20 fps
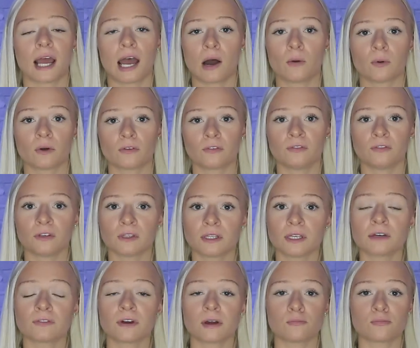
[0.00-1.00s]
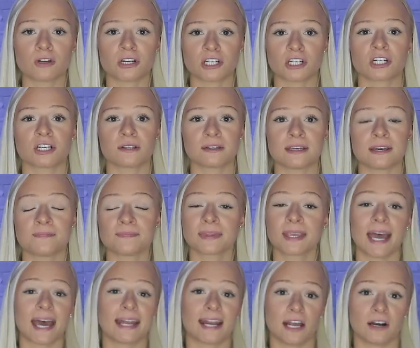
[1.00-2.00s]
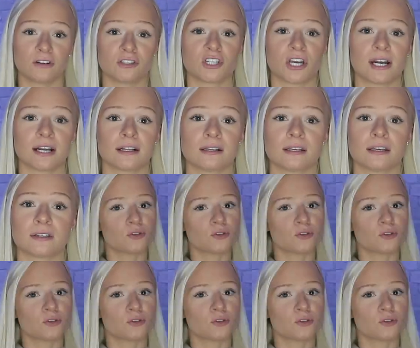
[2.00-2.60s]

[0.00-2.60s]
how we're feeling vibrationally and energetically.